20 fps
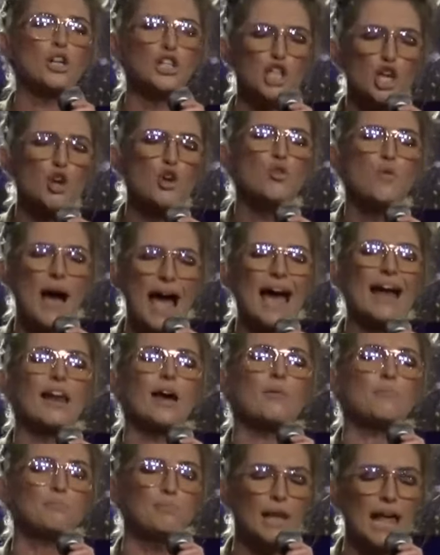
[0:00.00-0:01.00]
you
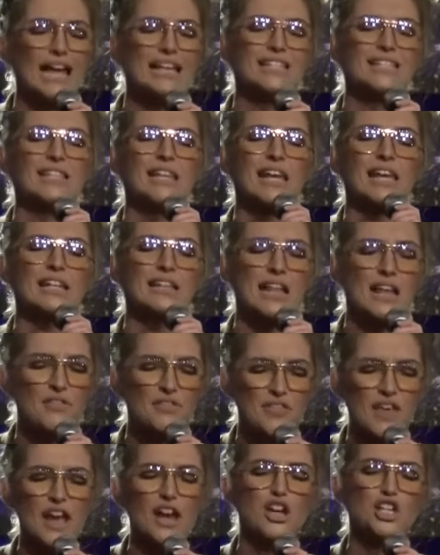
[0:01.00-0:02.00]
out a blessing
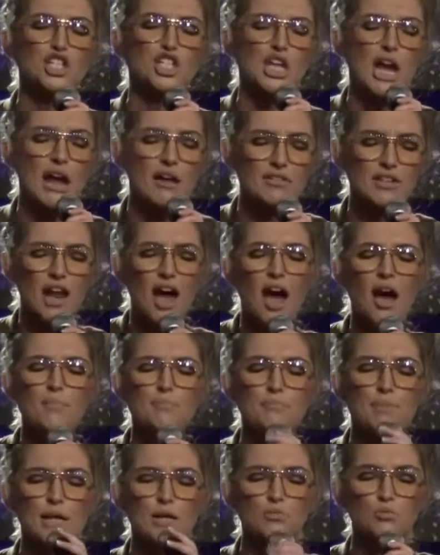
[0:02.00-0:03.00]
that there shall
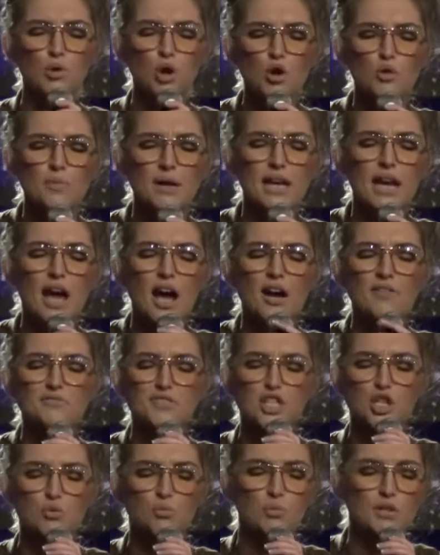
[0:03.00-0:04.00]
not be room enough
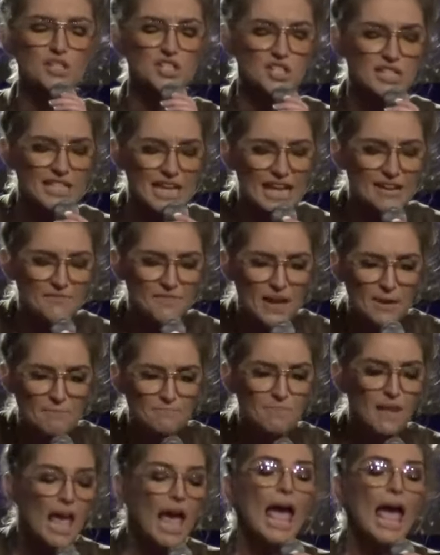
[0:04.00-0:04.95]
to receive it,